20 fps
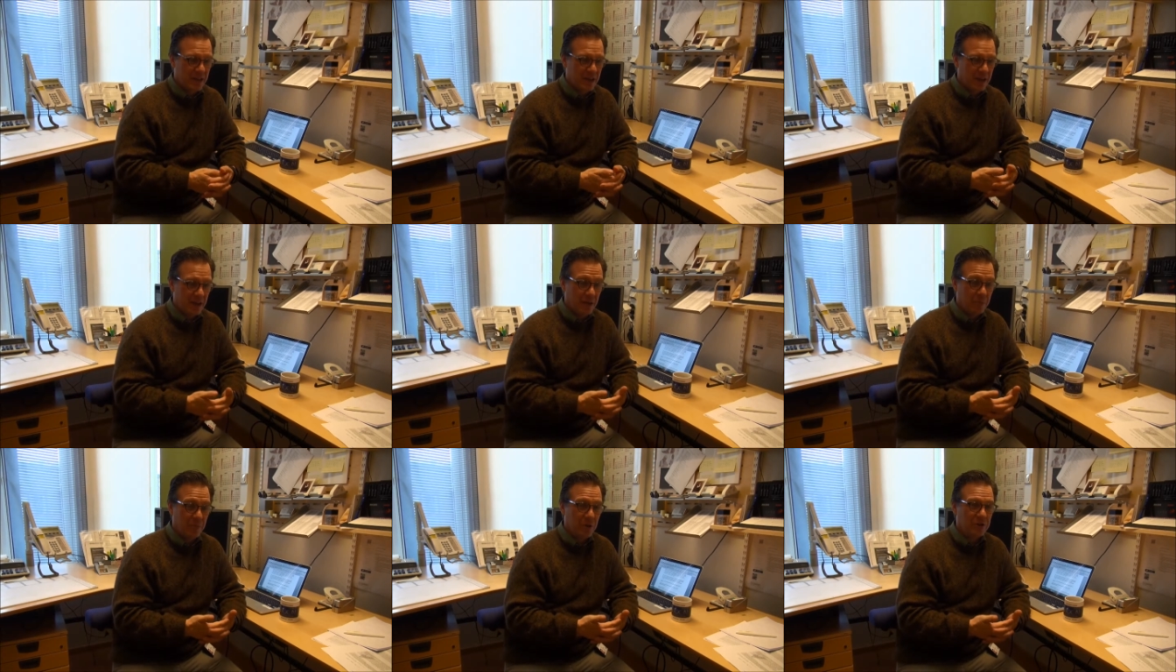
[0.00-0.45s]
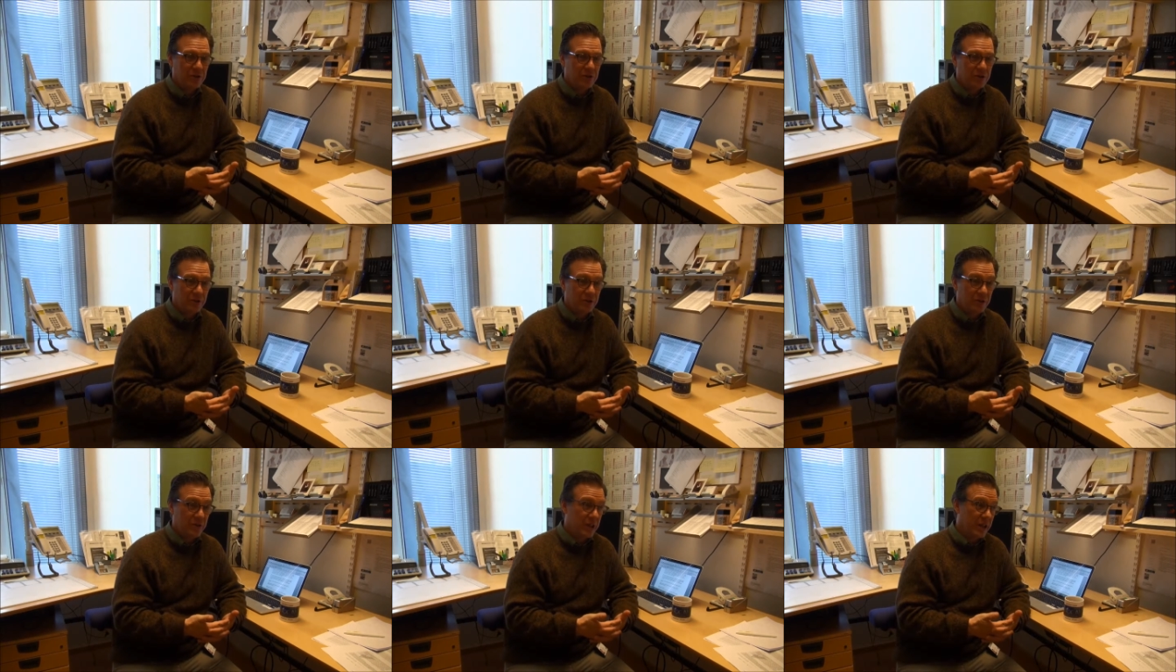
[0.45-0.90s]
And I'm
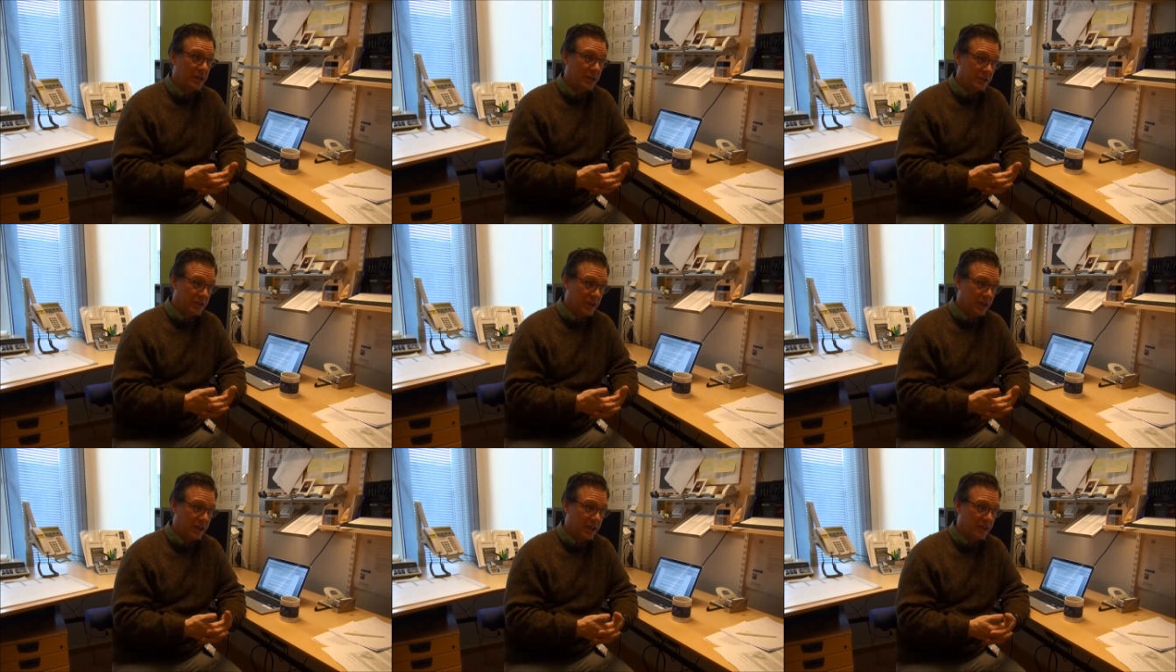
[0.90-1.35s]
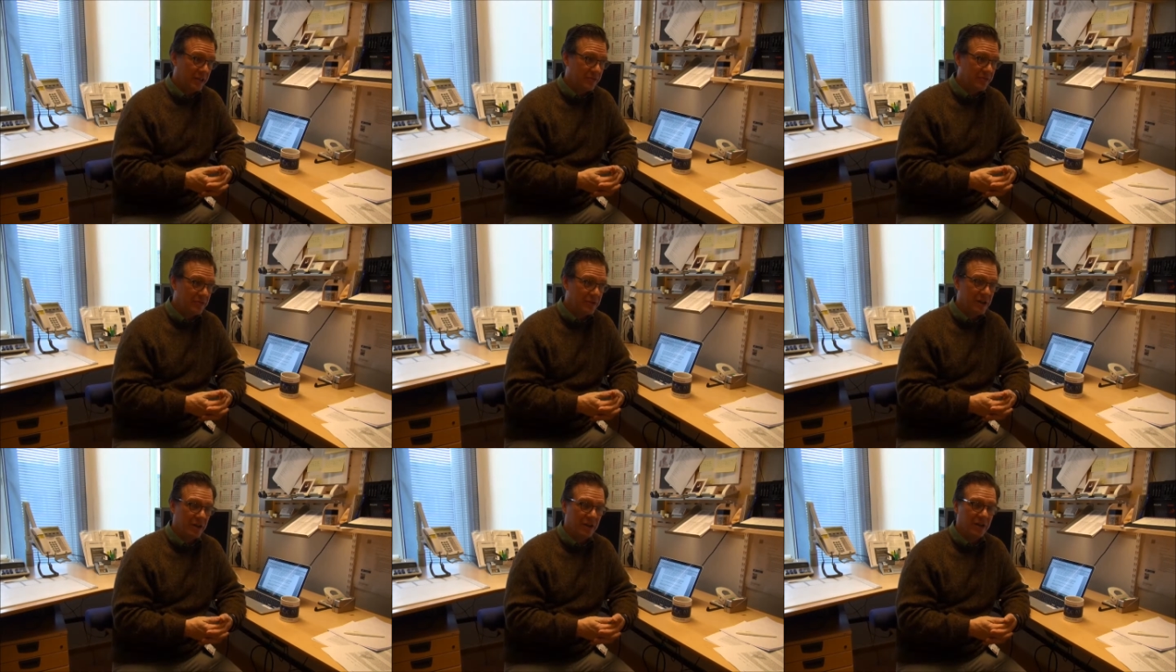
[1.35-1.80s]
also the
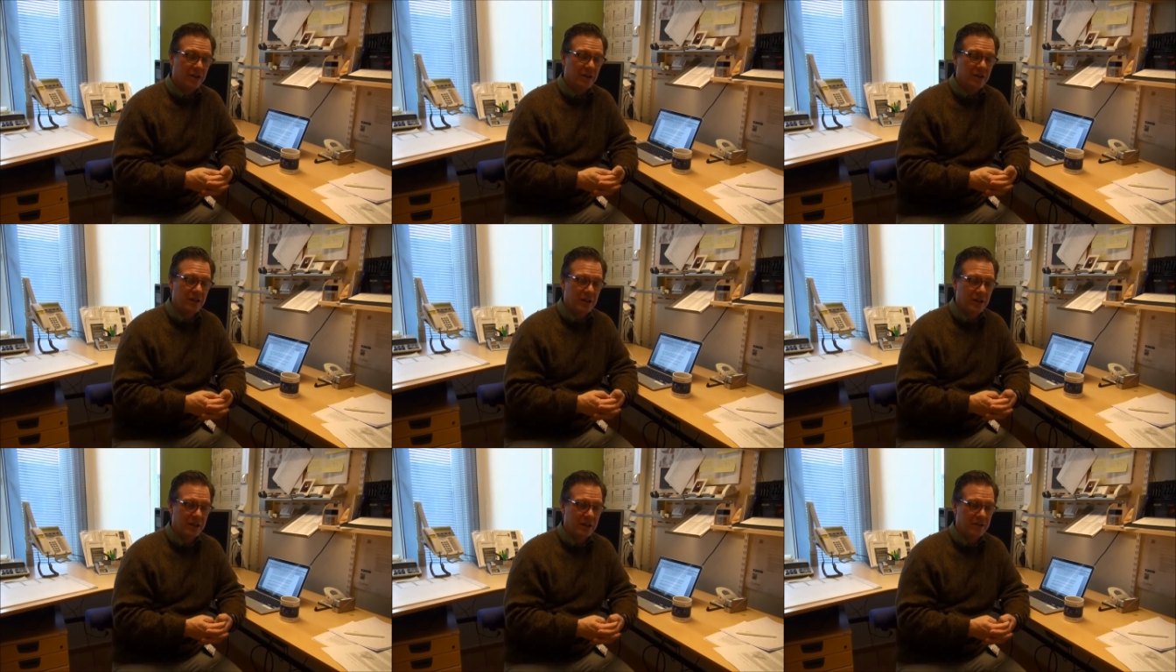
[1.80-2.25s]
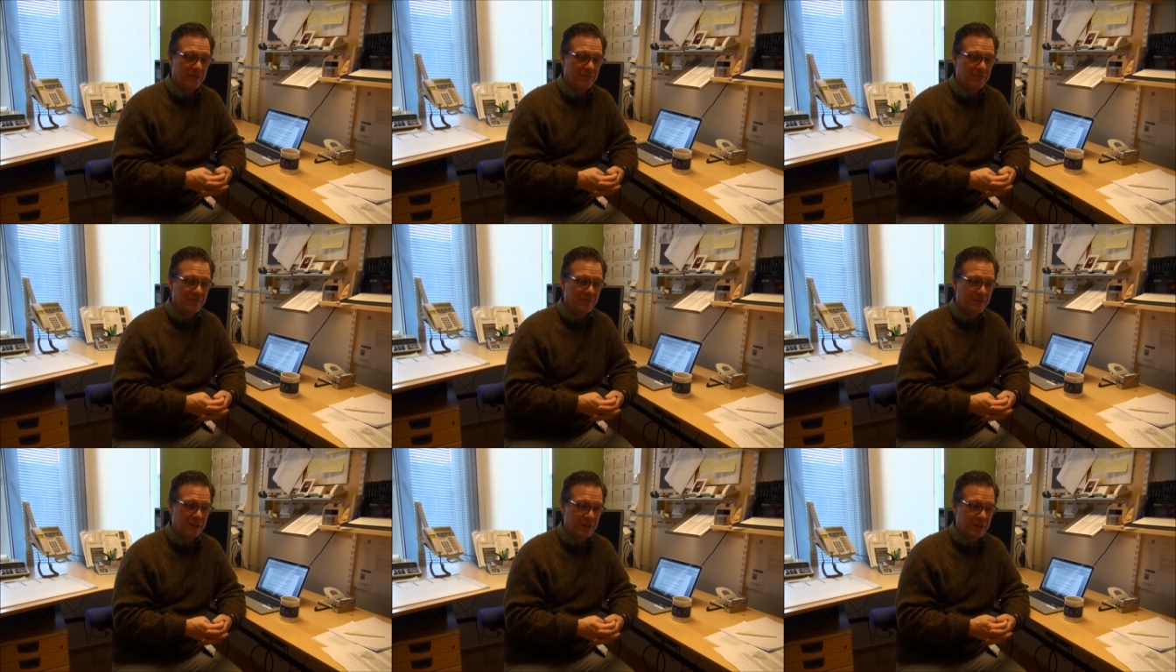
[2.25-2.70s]
executive chair of